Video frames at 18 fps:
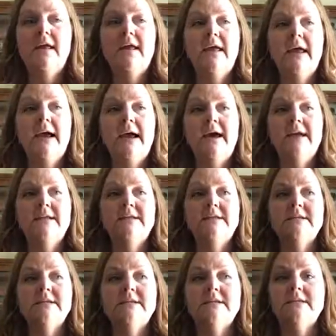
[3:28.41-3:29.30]

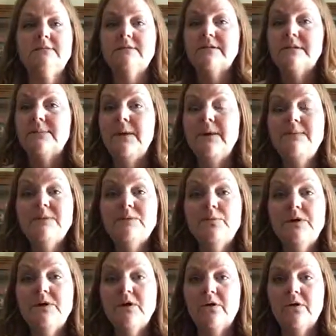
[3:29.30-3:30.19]
And sometimes
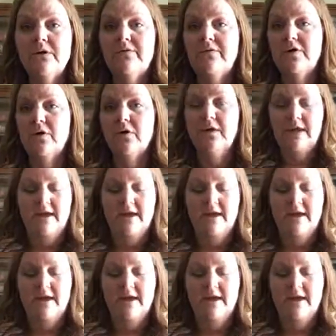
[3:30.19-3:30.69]
if you don't